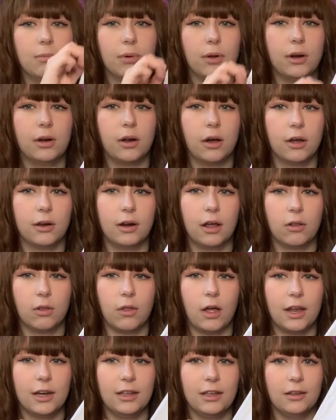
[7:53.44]
put it on a
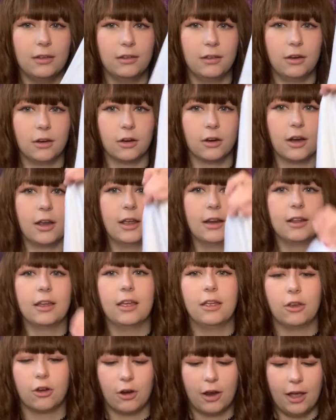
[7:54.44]
lot easier and
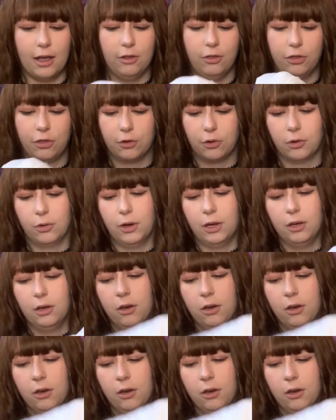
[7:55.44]
get your head through it.